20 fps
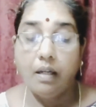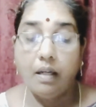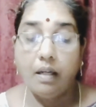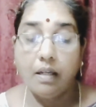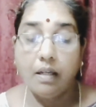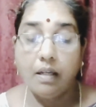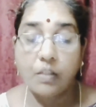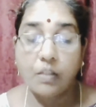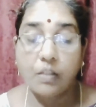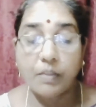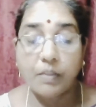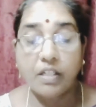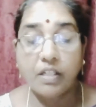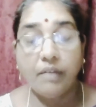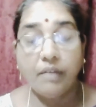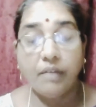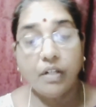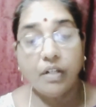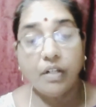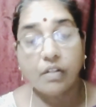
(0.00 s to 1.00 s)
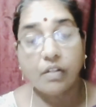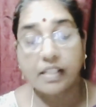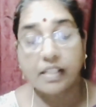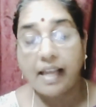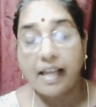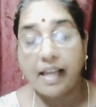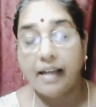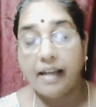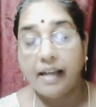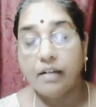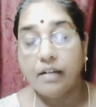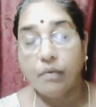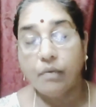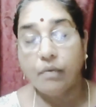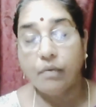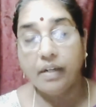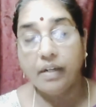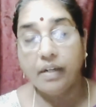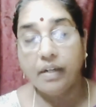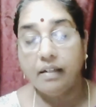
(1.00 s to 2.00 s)
especially when you're sad or
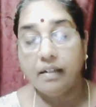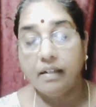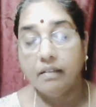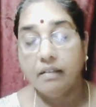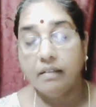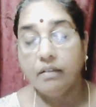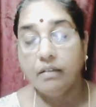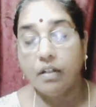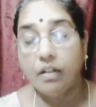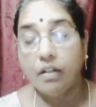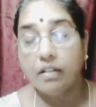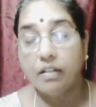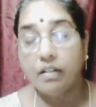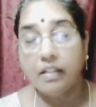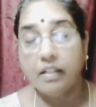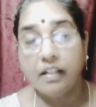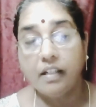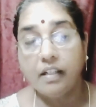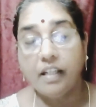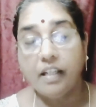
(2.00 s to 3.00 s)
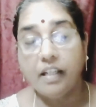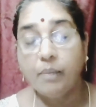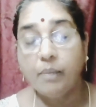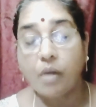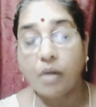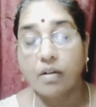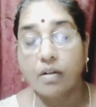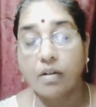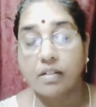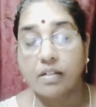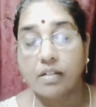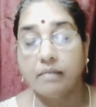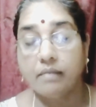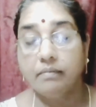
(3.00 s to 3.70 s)
worried, you're in a deep thought